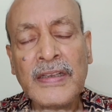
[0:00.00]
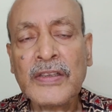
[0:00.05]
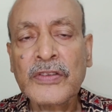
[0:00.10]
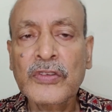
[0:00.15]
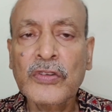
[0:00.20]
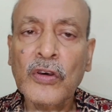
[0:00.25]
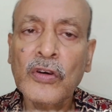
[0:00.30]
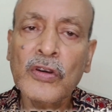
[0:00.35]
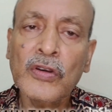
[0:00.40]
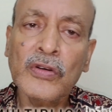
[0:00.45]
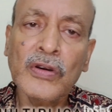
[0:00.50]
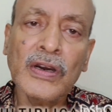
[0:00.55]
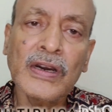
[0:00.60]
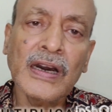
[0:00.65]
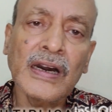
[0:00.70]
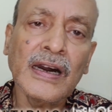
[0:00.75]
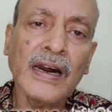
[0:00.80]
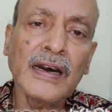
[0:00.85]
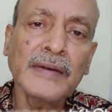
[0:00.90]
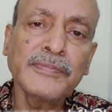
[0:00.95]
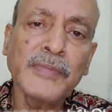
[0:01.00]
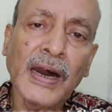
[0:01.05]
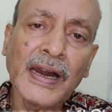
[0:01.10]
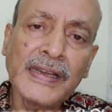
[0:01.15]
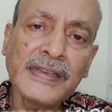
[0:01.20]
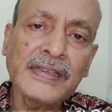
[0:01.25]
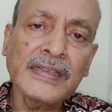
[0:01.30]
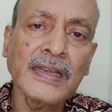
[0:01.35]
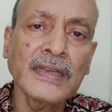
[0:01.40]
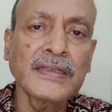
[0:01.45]
So
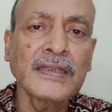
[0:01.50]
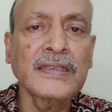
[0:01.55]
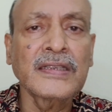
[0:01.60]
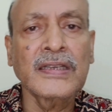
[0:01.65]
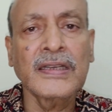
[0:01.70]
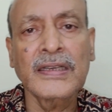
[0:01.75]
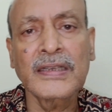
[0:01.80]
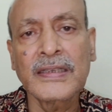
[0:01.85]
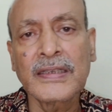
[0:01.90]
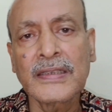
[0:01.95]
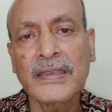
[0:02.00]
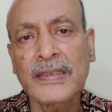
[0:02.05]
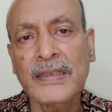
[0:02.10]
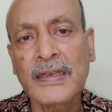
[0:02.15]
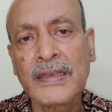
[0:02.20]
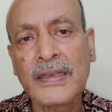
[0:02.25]
my suggestion is